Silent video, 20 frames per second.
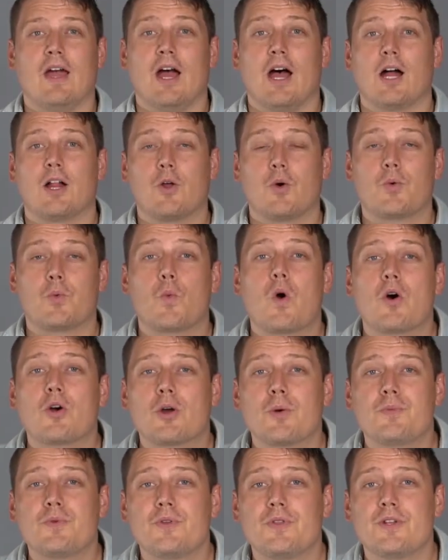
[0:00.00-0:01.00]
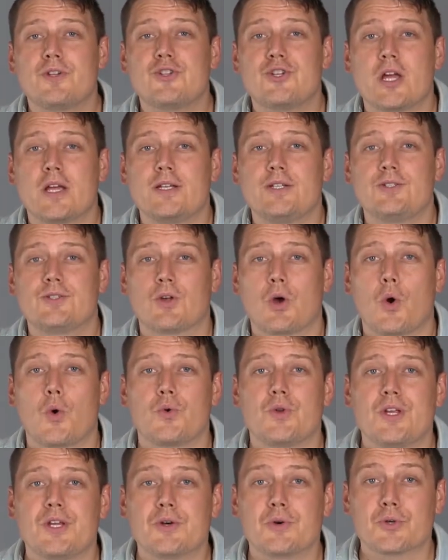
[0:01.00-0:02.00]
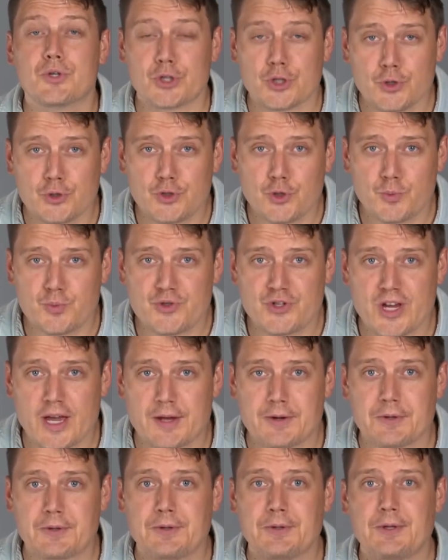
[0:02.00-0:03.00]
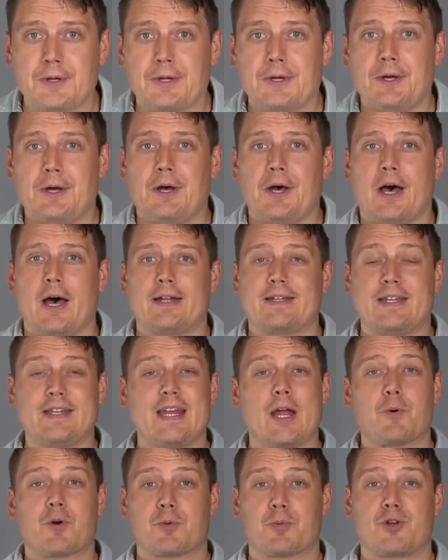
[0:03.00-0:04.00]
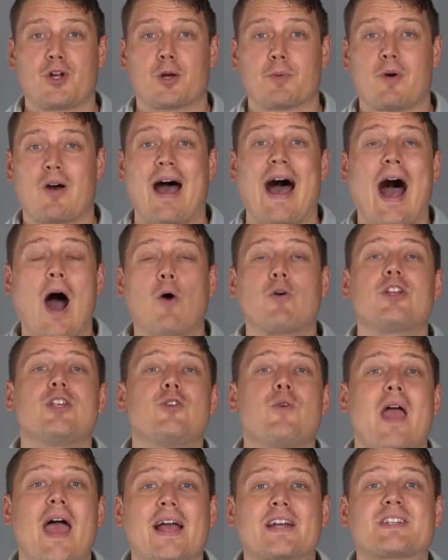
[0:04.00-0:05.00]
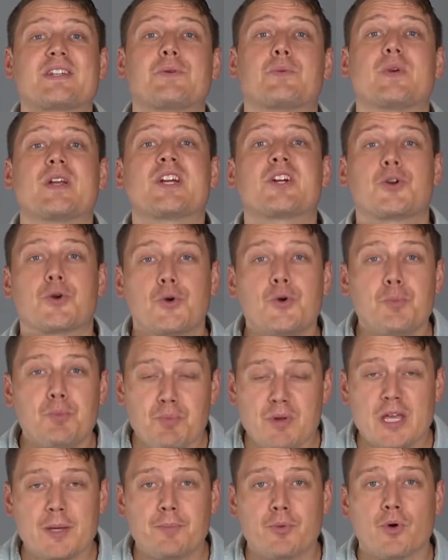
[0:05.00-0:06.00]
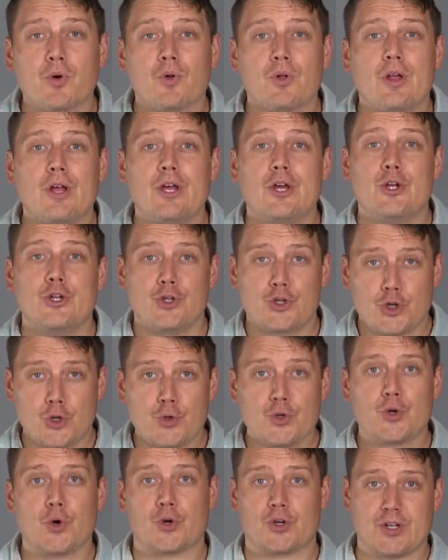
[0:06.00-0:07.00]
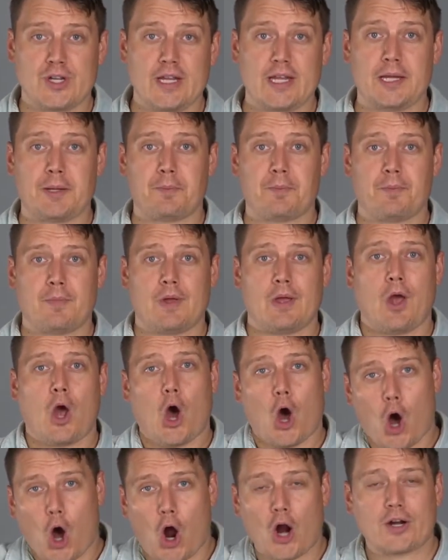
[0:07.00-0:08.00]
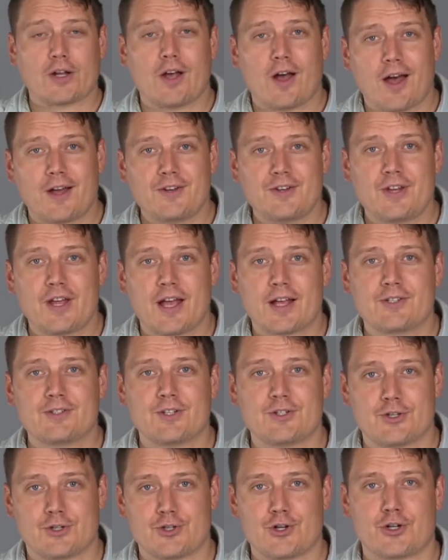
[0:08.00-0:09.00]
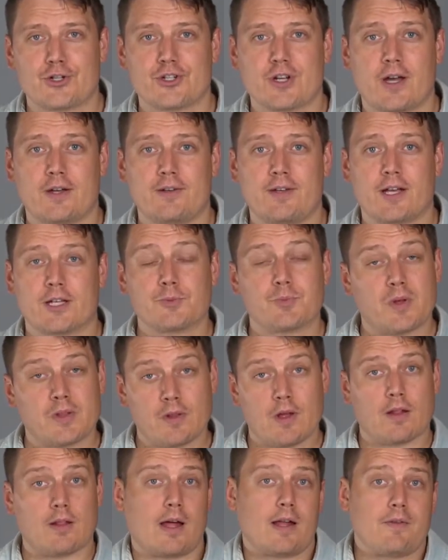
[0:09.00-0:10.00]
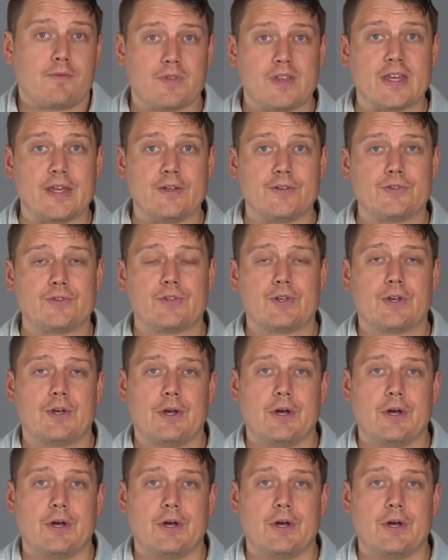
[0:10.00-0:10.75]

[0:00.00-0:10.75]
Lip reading: Hello and welcome to the Jayce O'Neill YouTube channel. Today we're going to talk about how can you actually recruit people to your team. Our context is a church context, but a lot of these